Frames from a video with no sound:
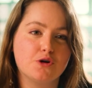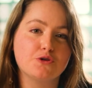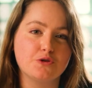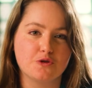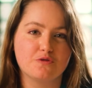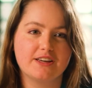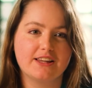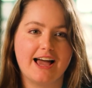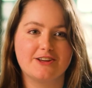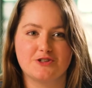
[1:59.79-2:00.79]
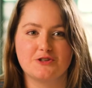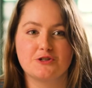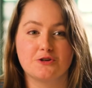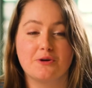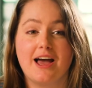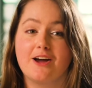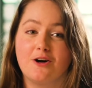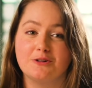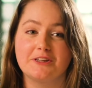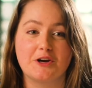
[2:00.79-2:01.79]
UV light due to a
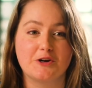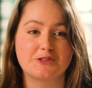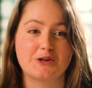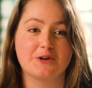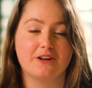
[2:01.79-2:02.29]
hole in the ozone,